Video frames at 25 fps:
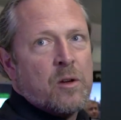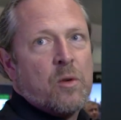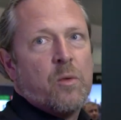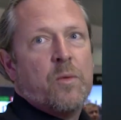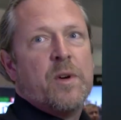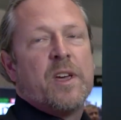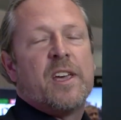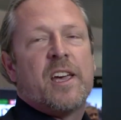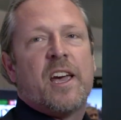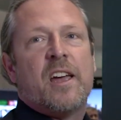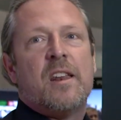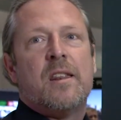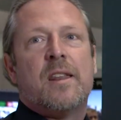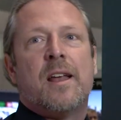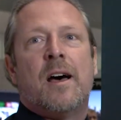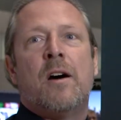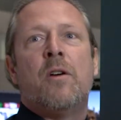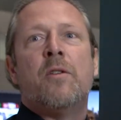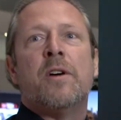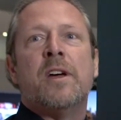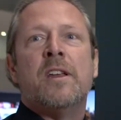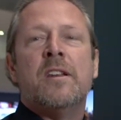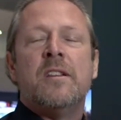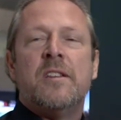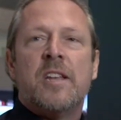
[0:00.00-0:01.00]
We can
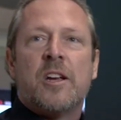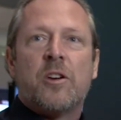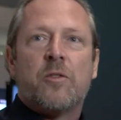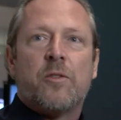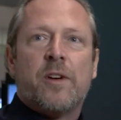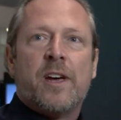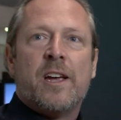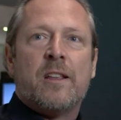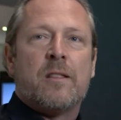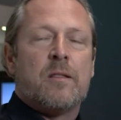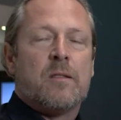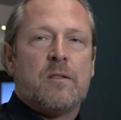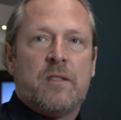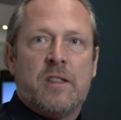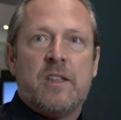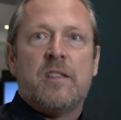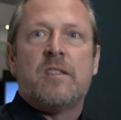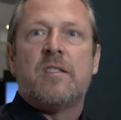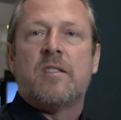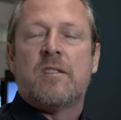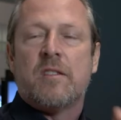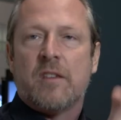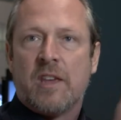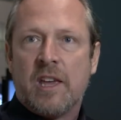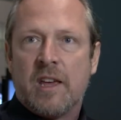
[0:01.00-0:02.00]
now integrate
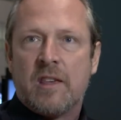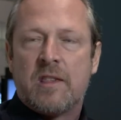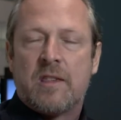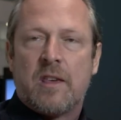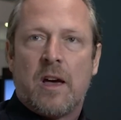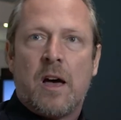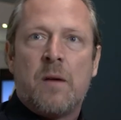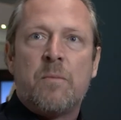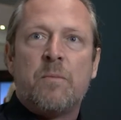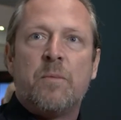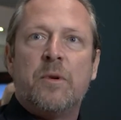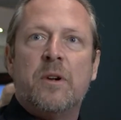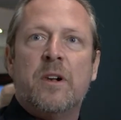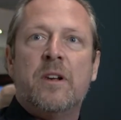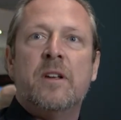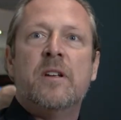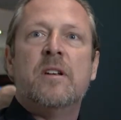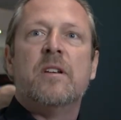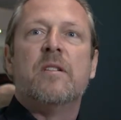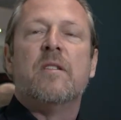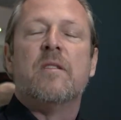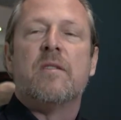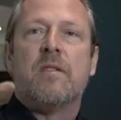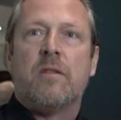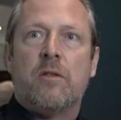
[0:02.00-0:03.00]
this example
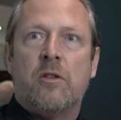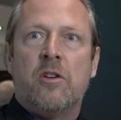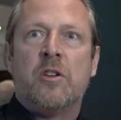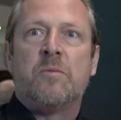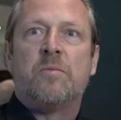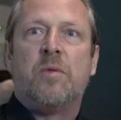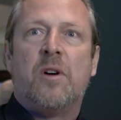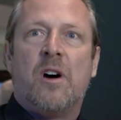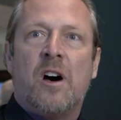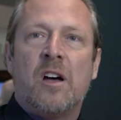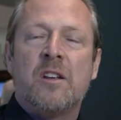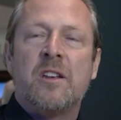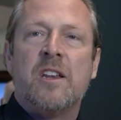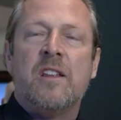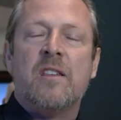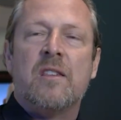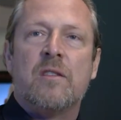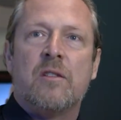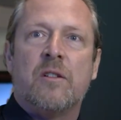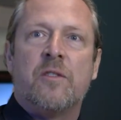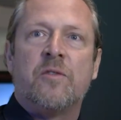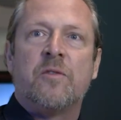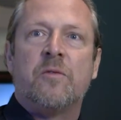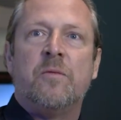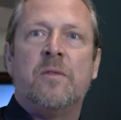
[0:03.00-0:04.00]
third party
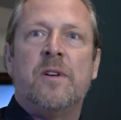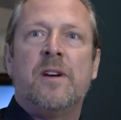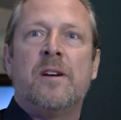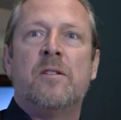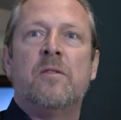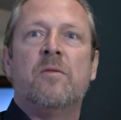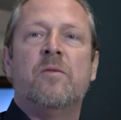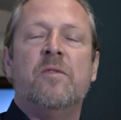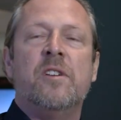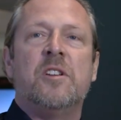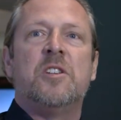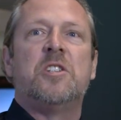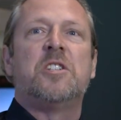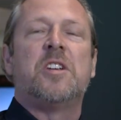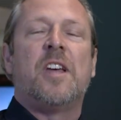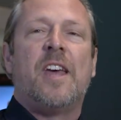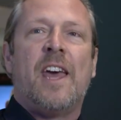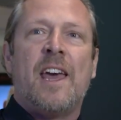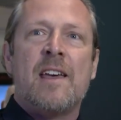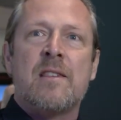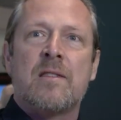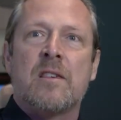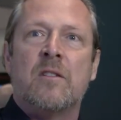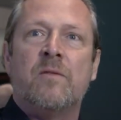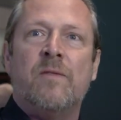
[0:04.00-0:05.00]
software, which
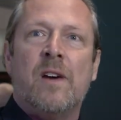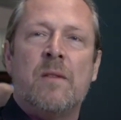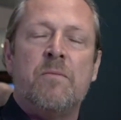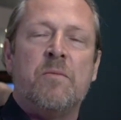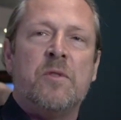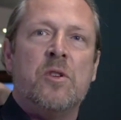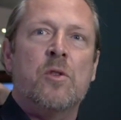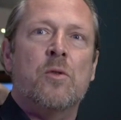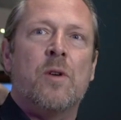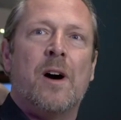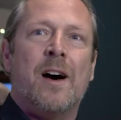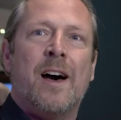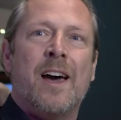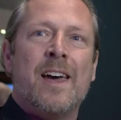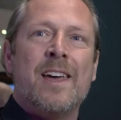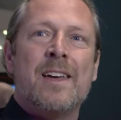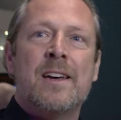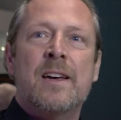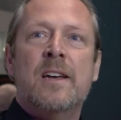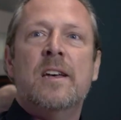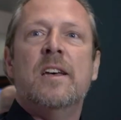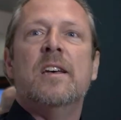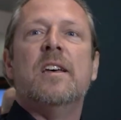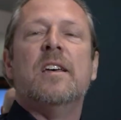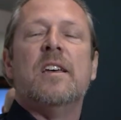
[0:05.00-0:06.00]
has a web
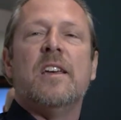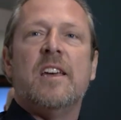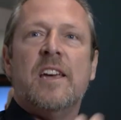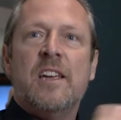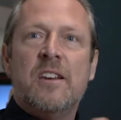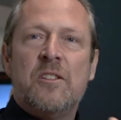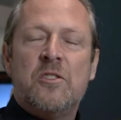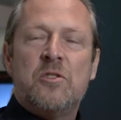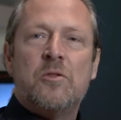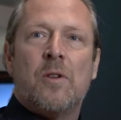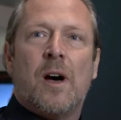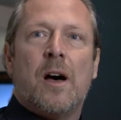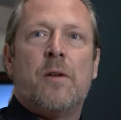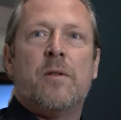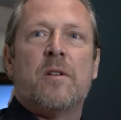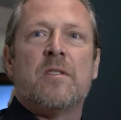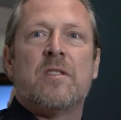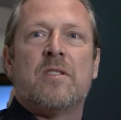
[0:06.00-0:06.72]
UI into our